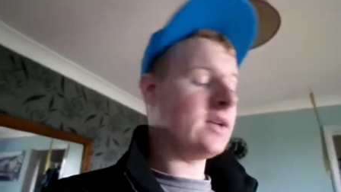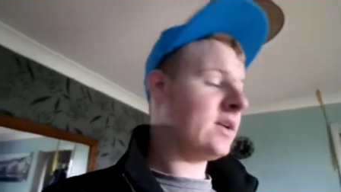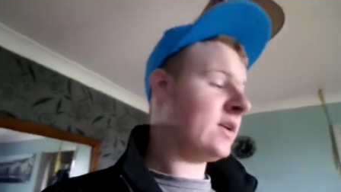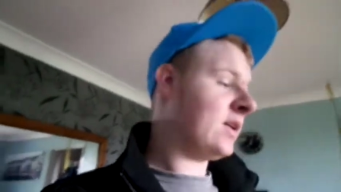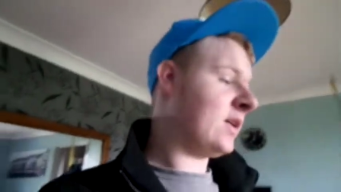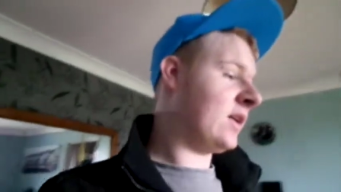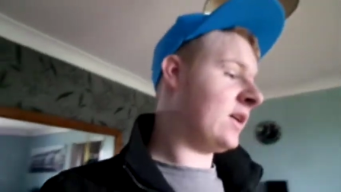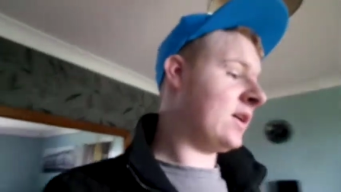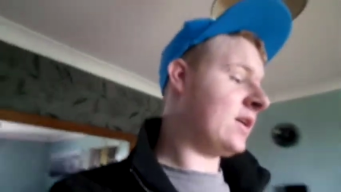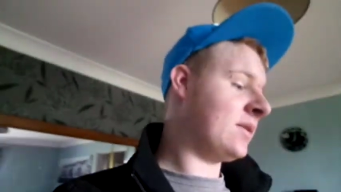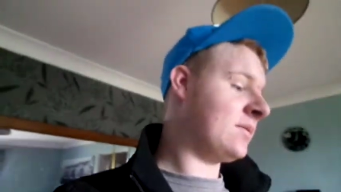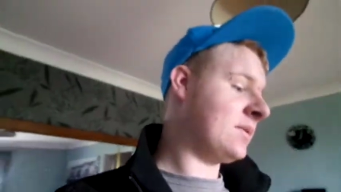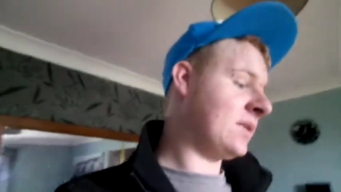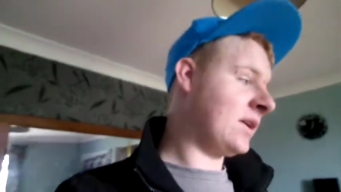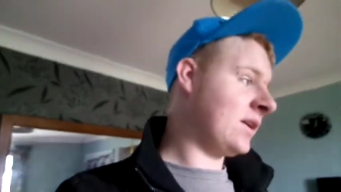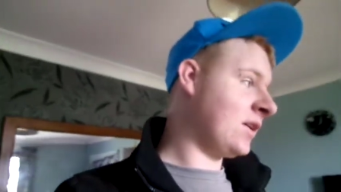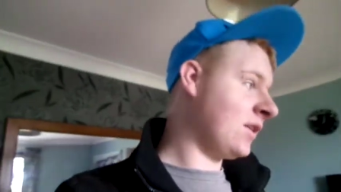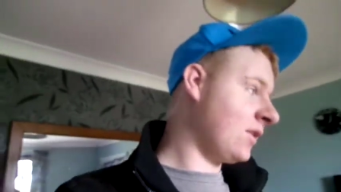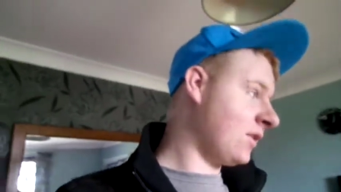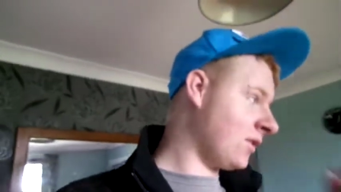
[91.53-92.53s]
and
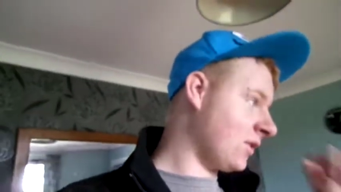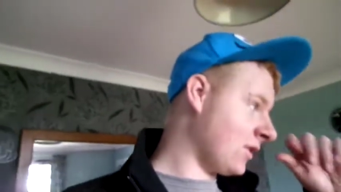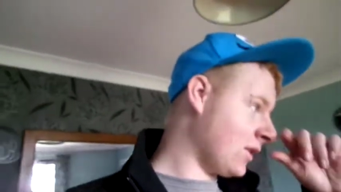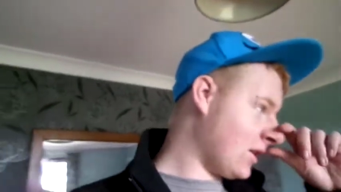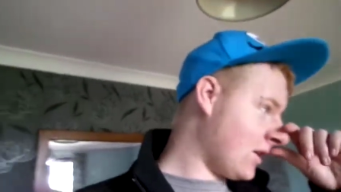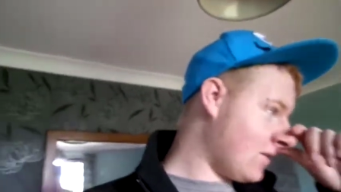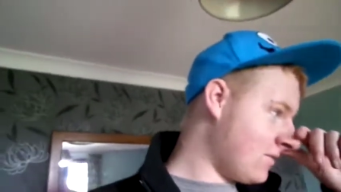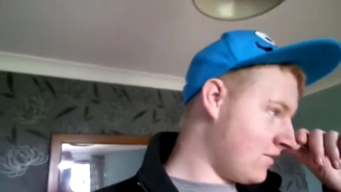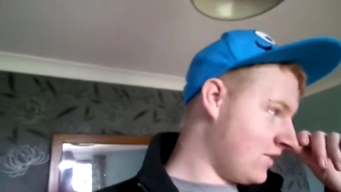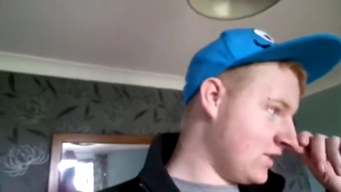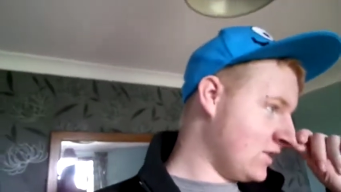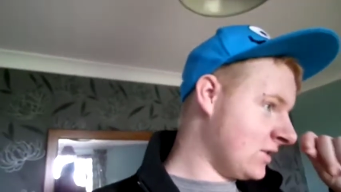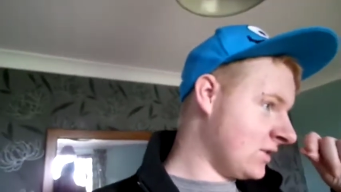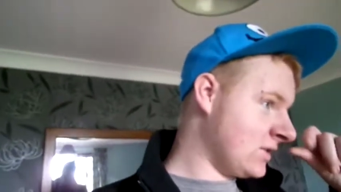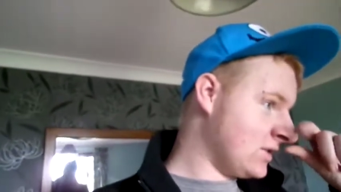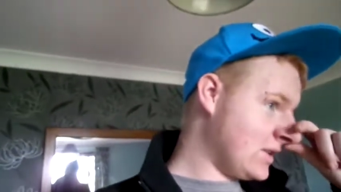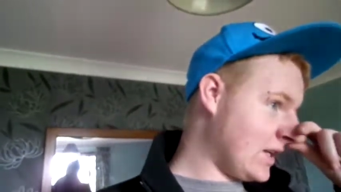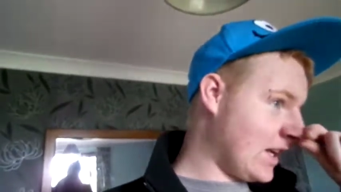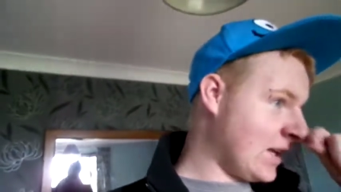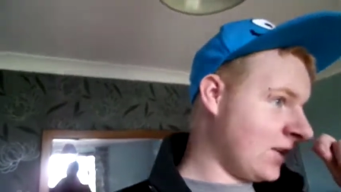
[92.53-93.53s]
they're no longer comfy to
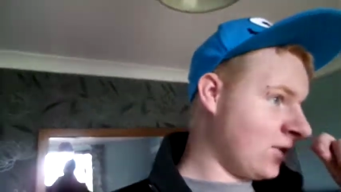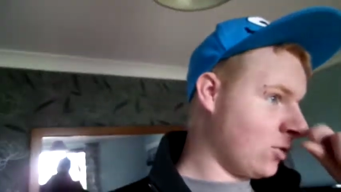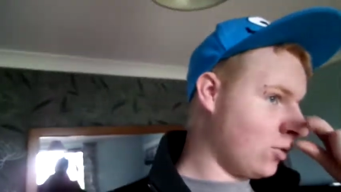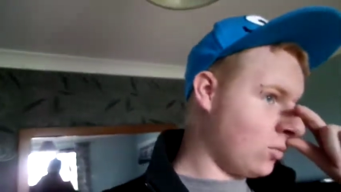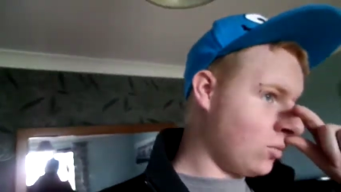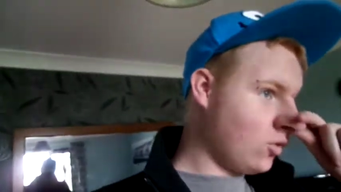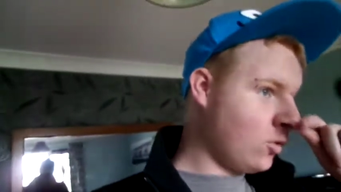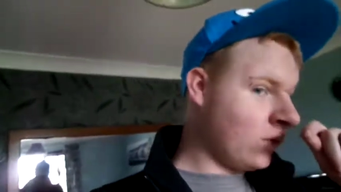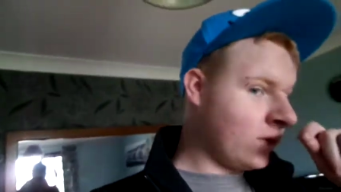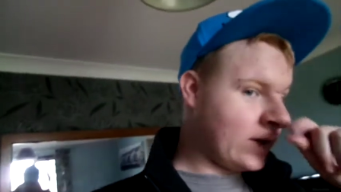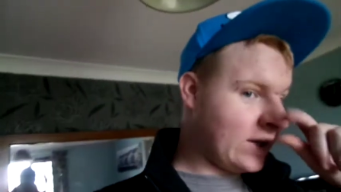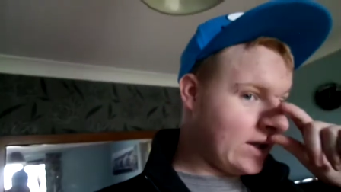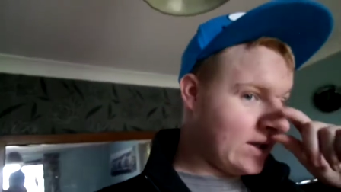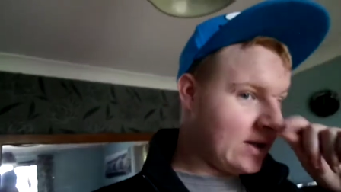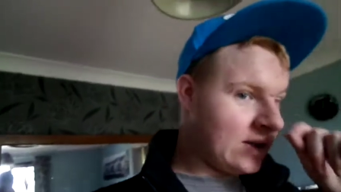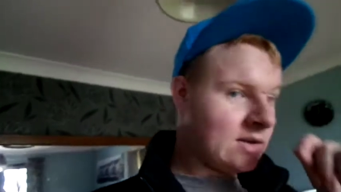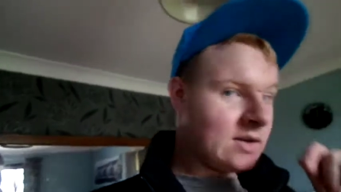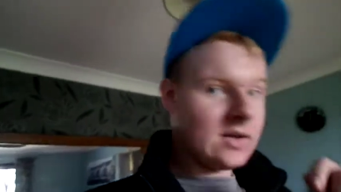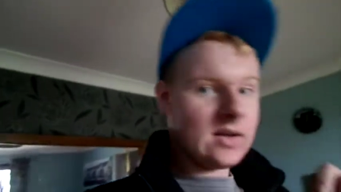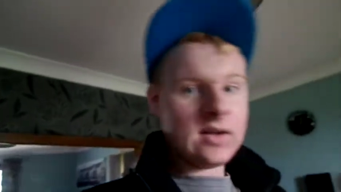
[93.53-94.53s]
stand or walk
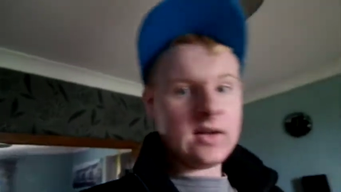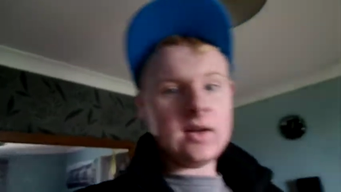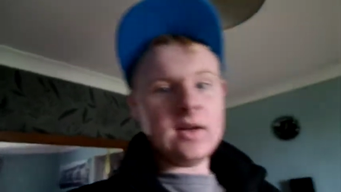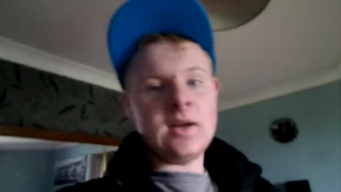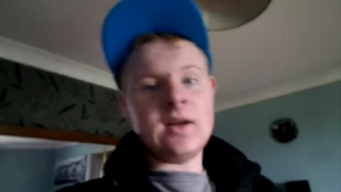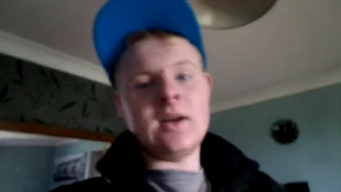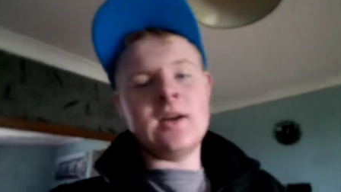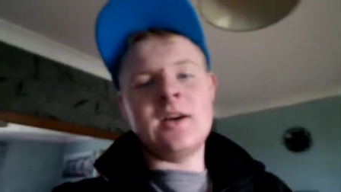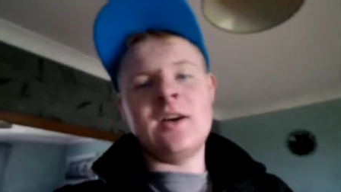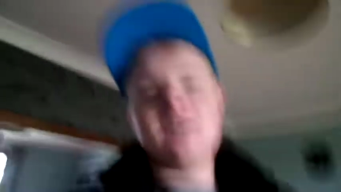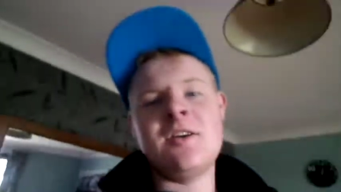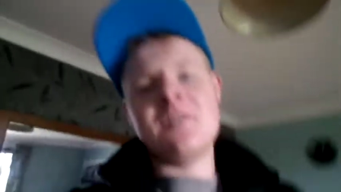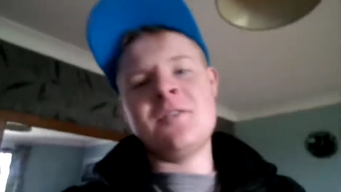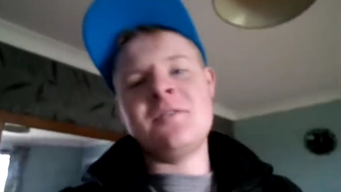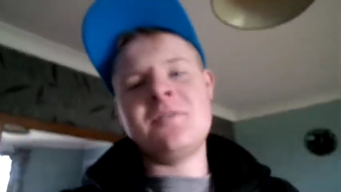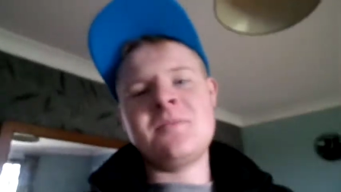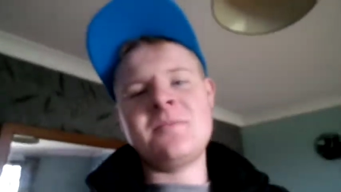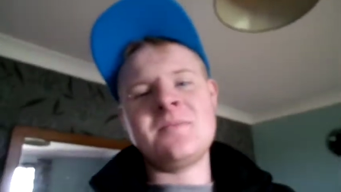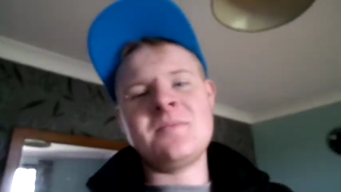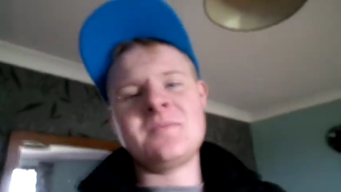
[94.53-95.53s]
in. But
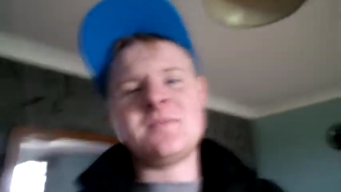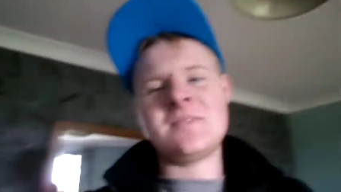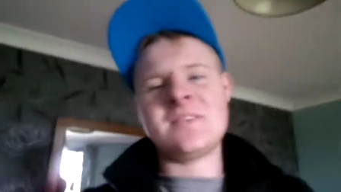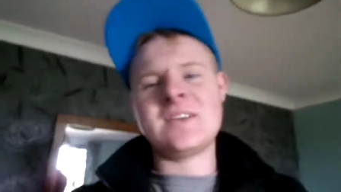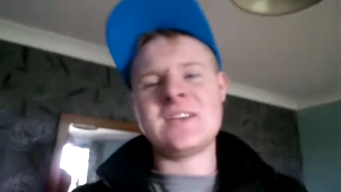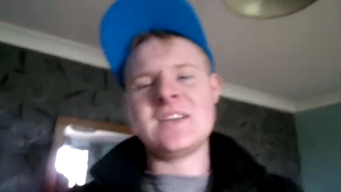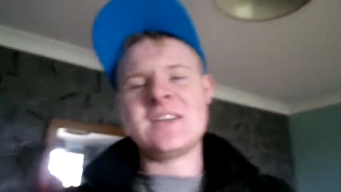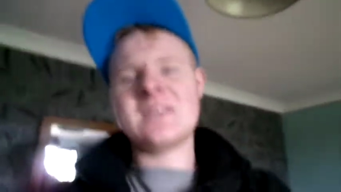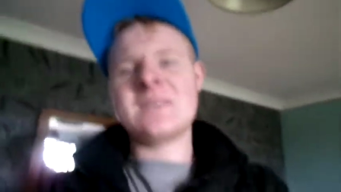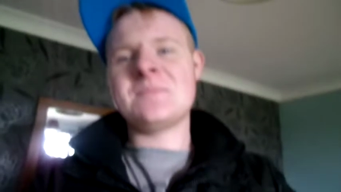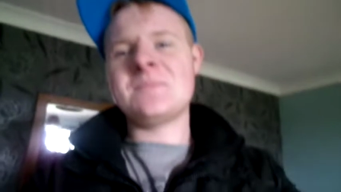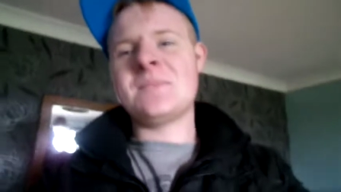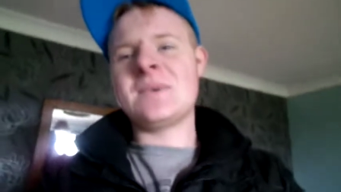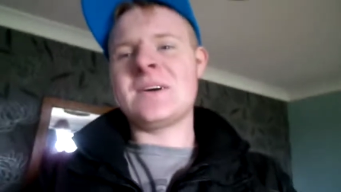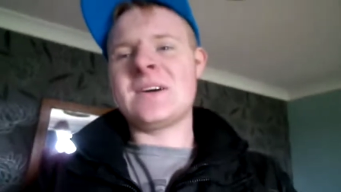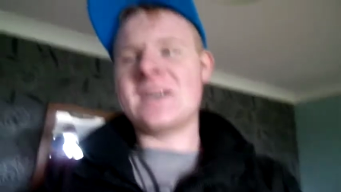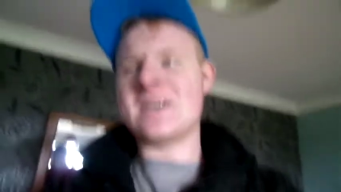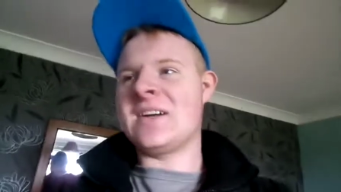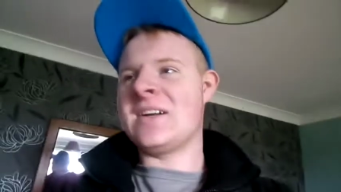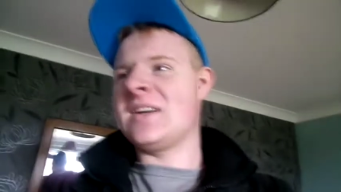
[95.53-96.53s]

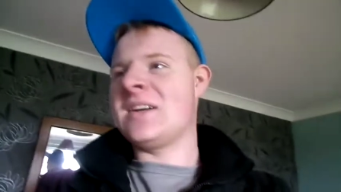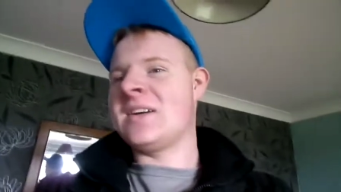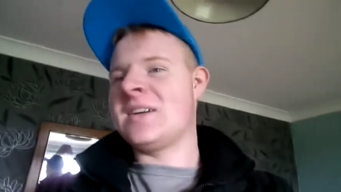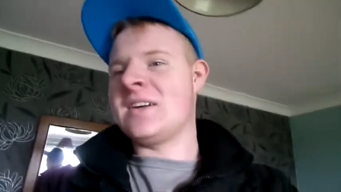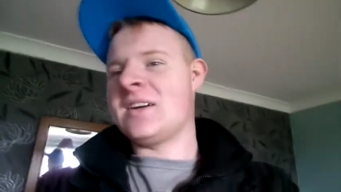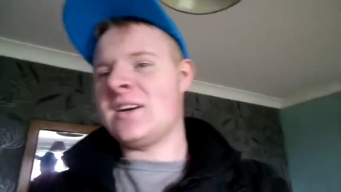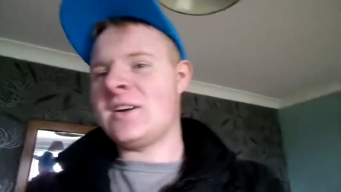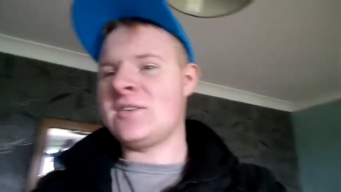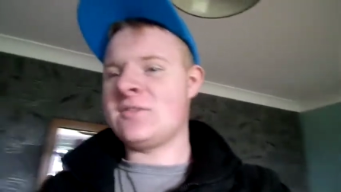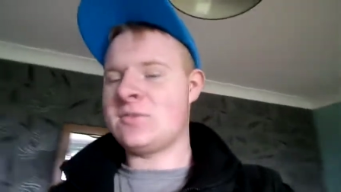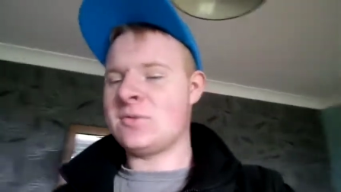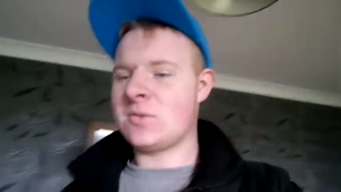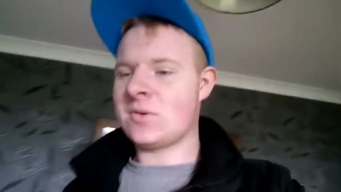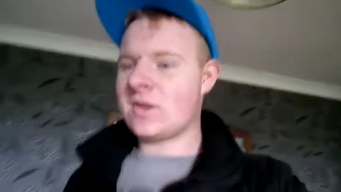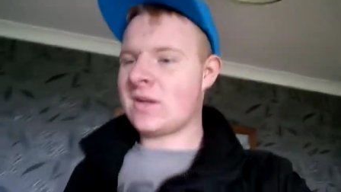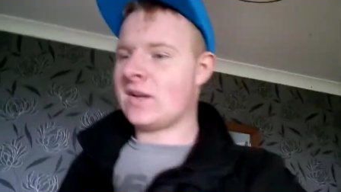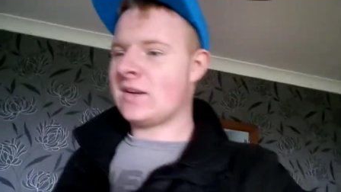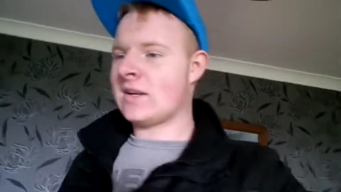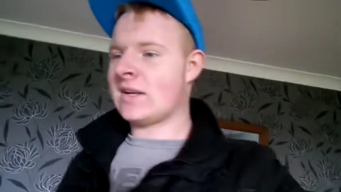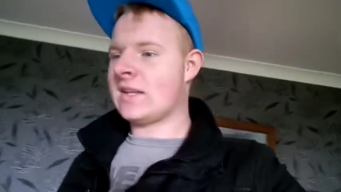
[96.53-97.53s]
hopefully we'll go
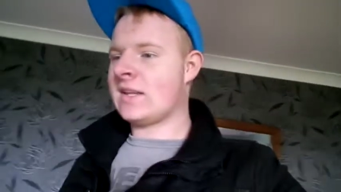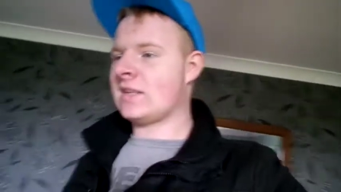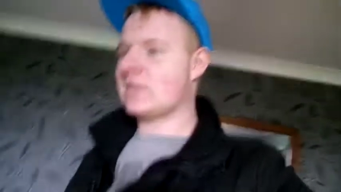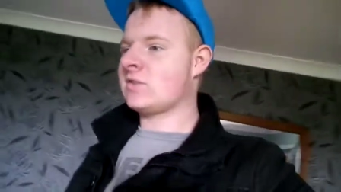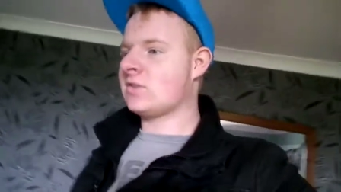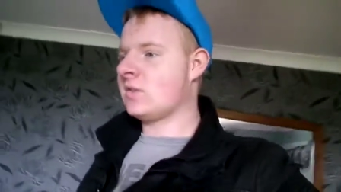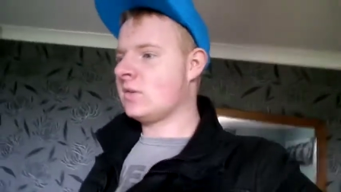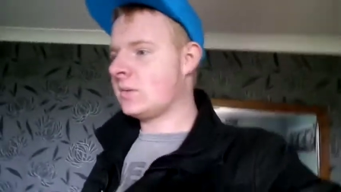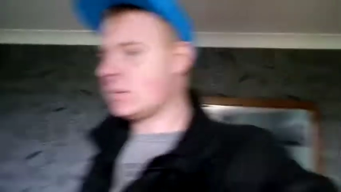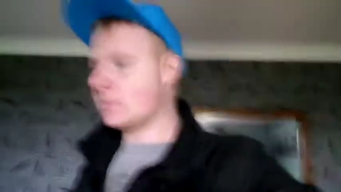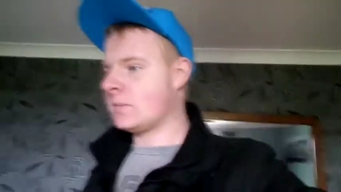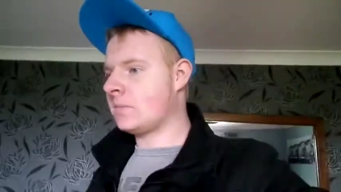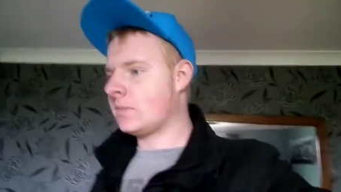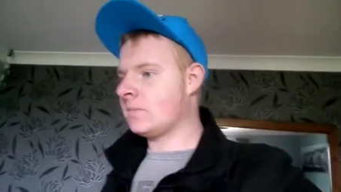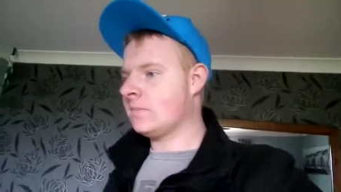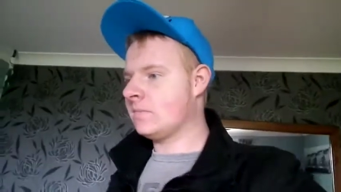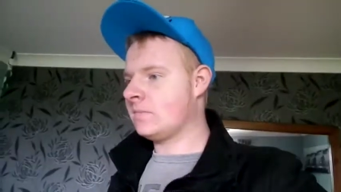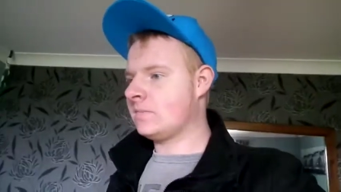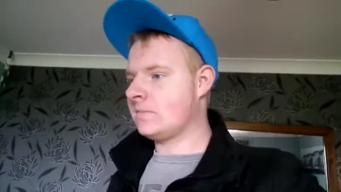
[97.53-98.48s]
out and get that sorted, won't we, Mum?